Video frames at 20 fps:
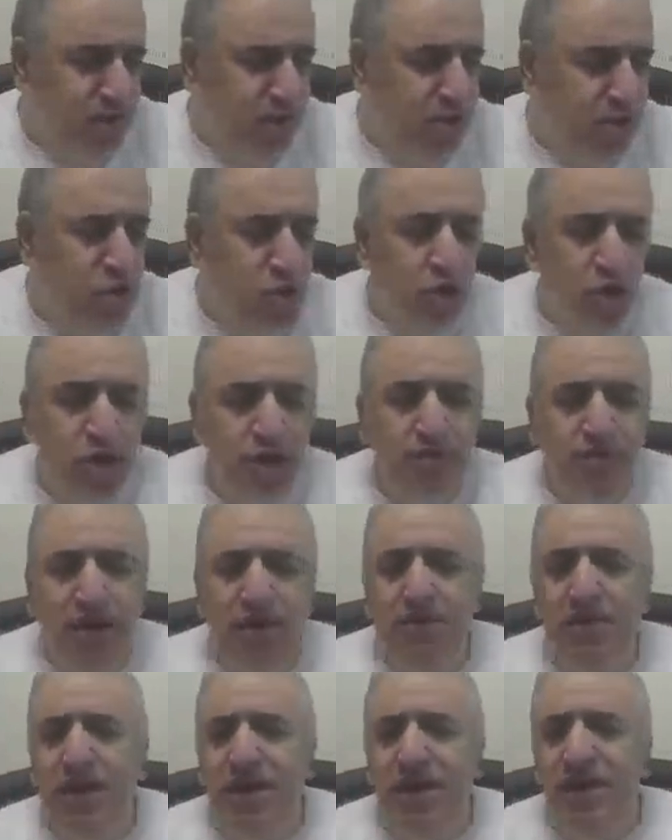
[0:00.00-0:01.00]
joined my
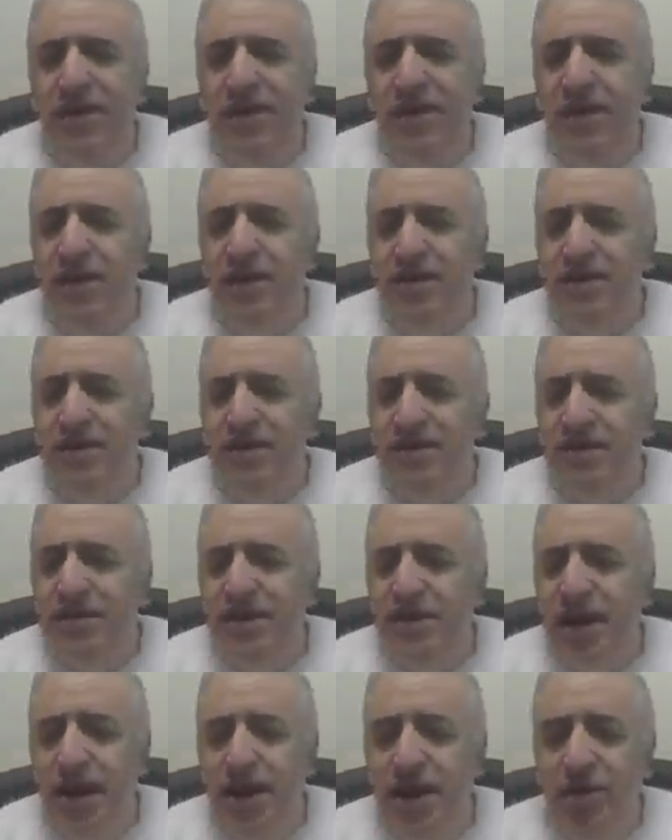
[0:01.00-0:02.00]
mailing list,
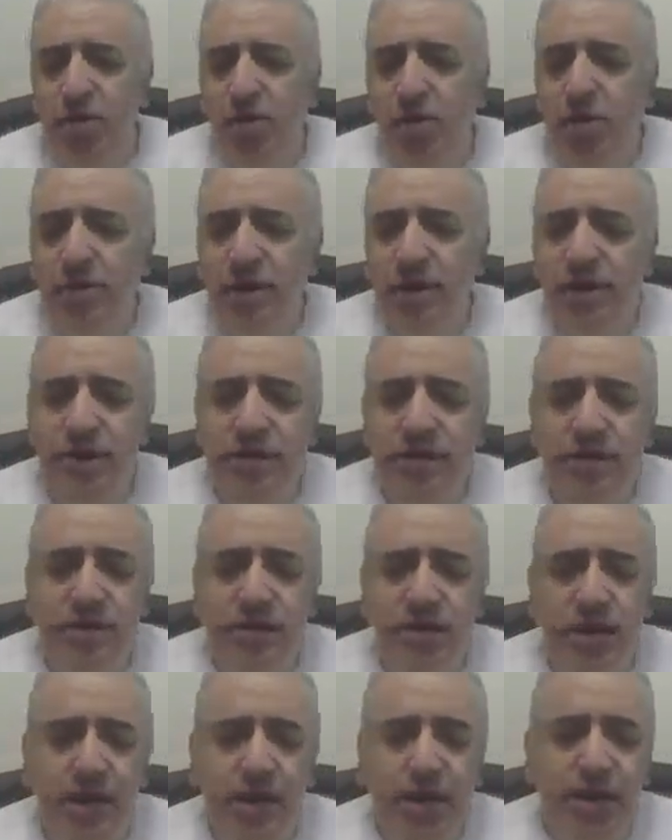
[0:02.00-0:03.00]
I recommend it.
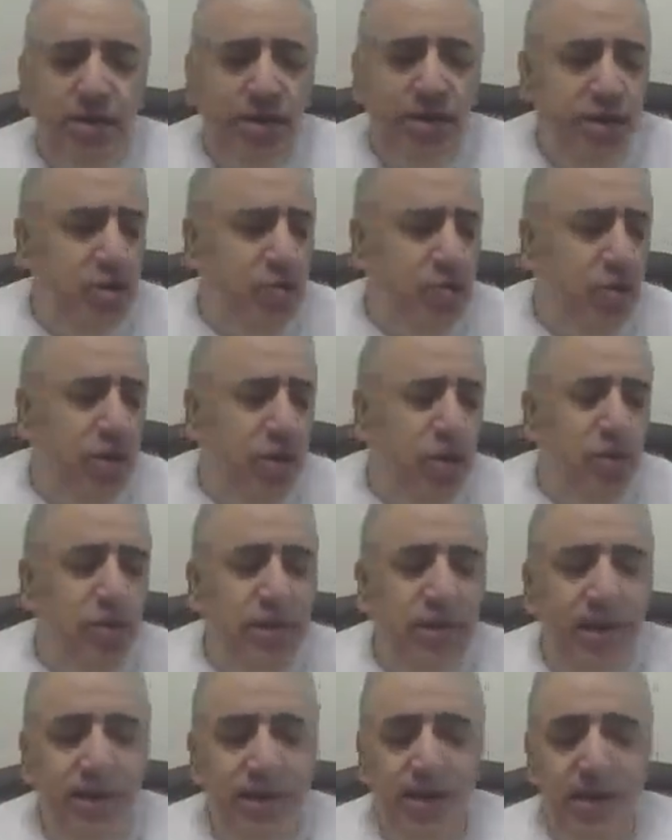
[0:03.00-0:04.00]
This way you'll
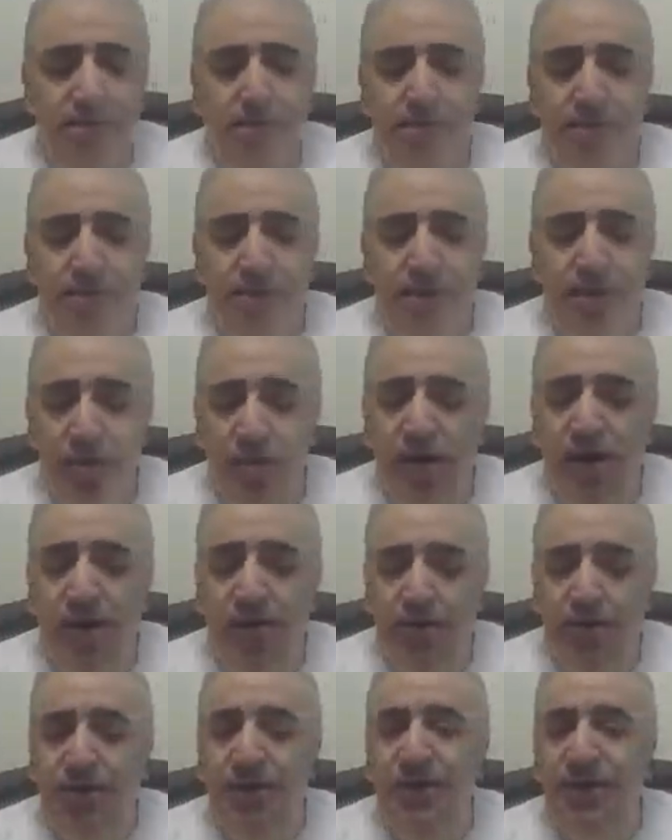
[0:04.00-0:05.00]
get you can
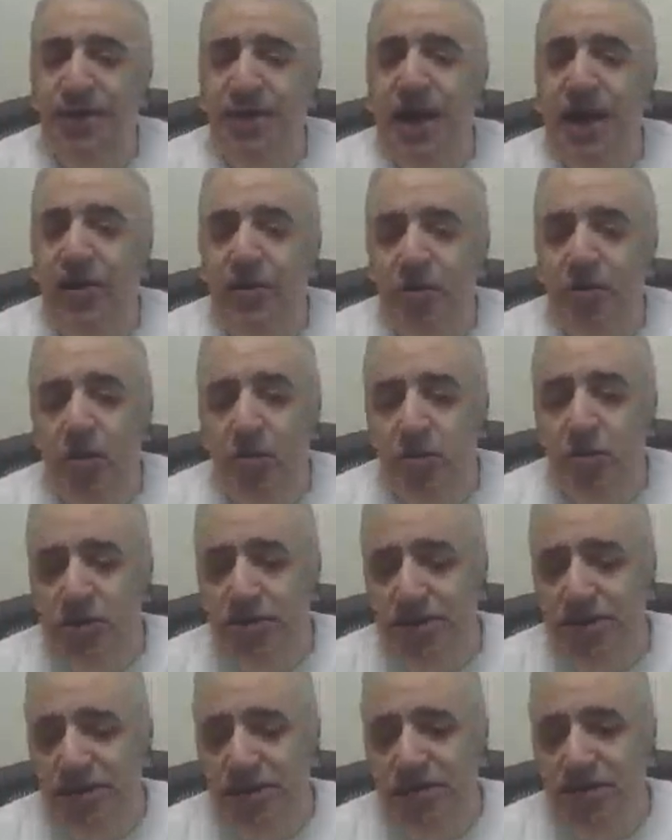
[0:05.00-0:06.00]
print out those
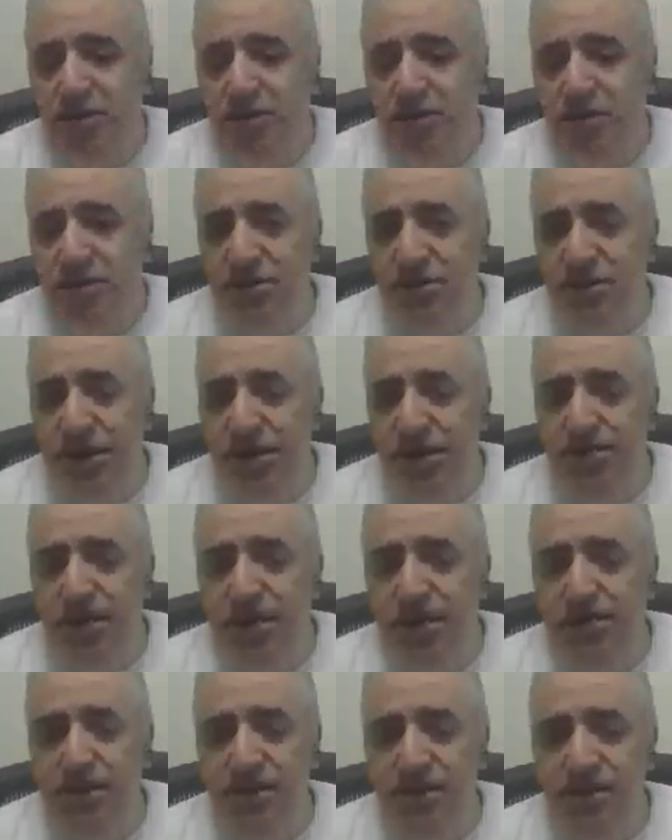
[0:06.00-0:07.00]
messages, the
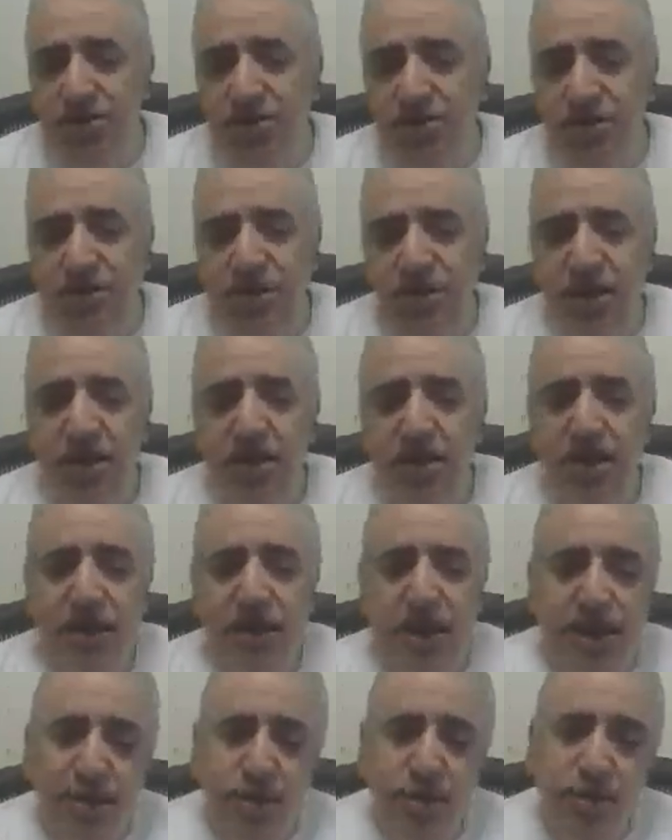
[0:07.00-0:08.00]
email messages,
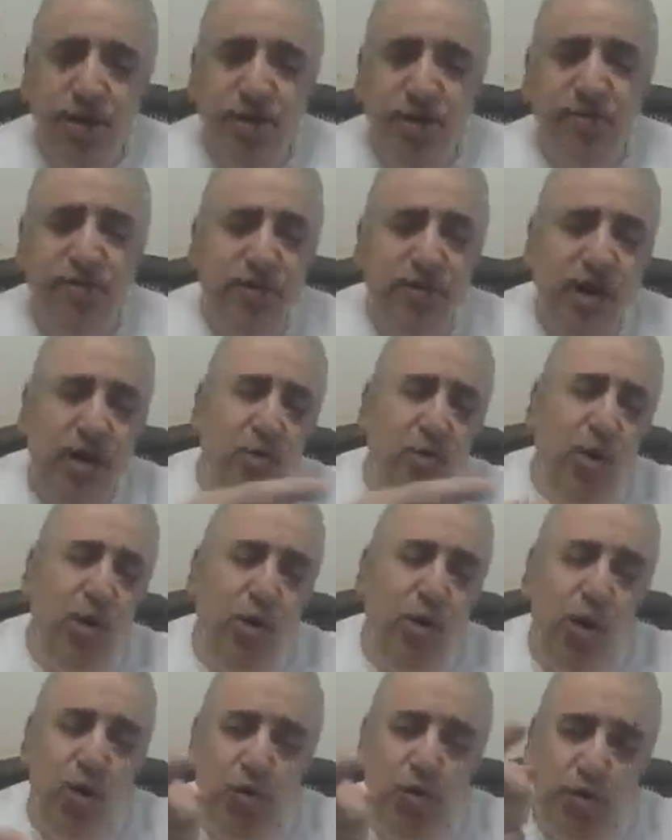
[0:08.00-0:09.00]
and you can follow
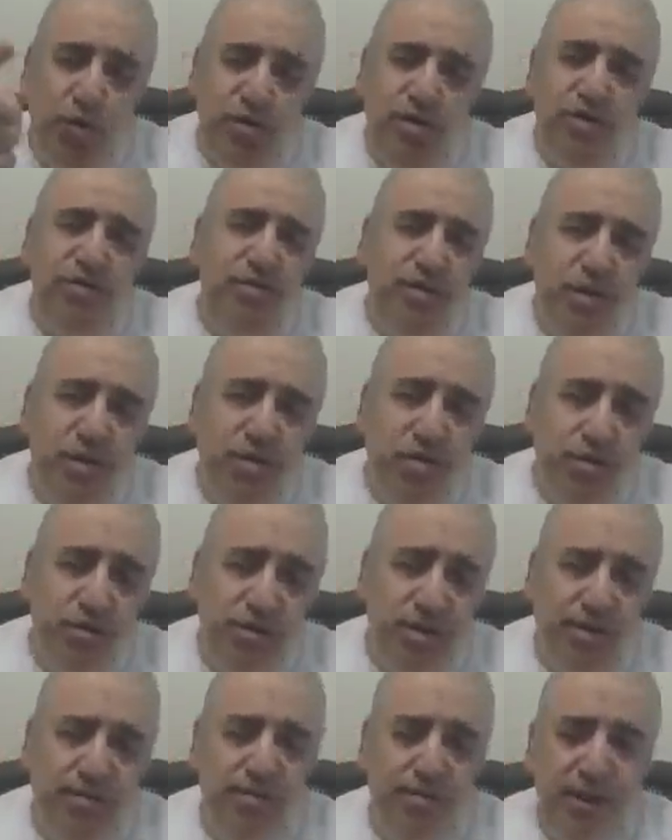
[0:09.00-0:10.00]
along with the videos
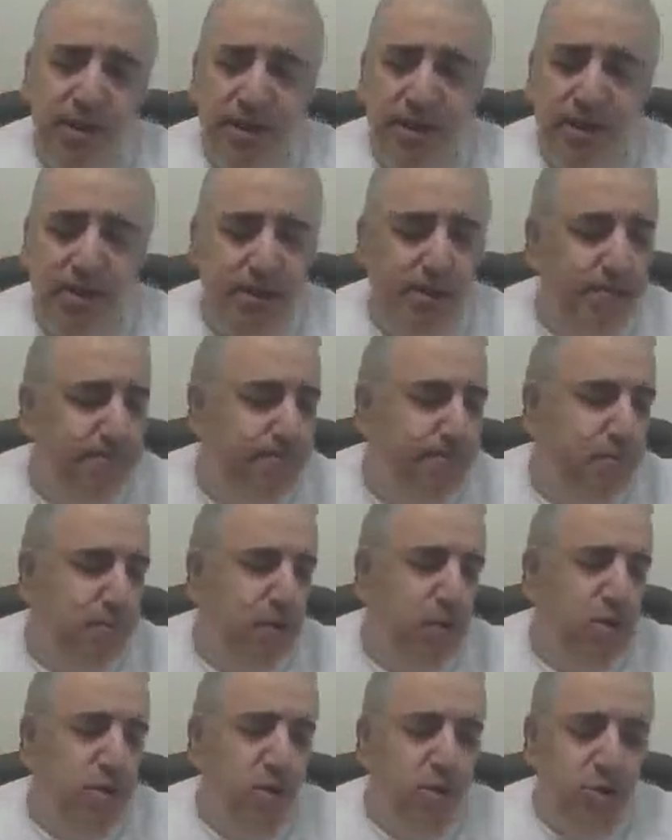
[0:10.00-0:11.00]
I'm making.
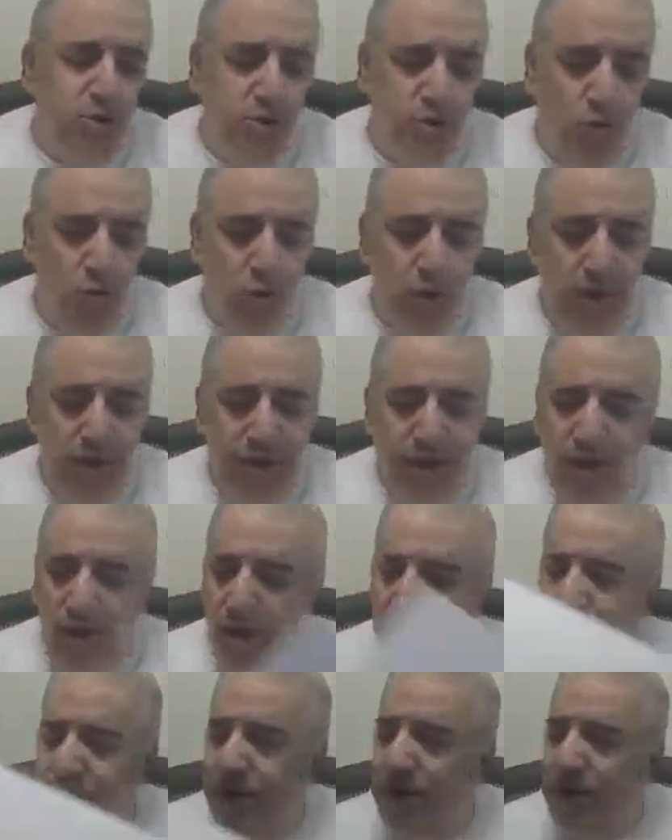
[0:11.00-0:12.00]
So now
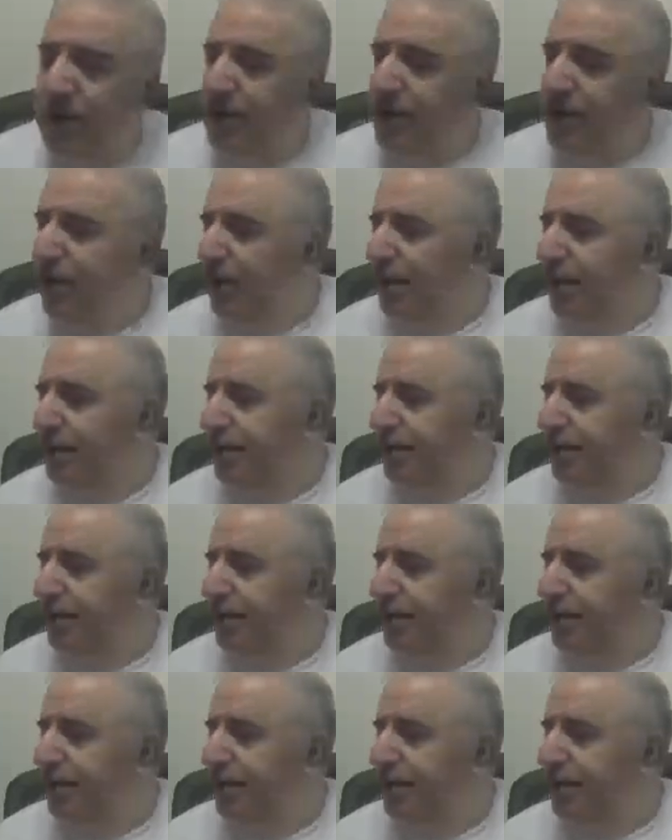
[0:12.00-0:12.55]
I'm gonna run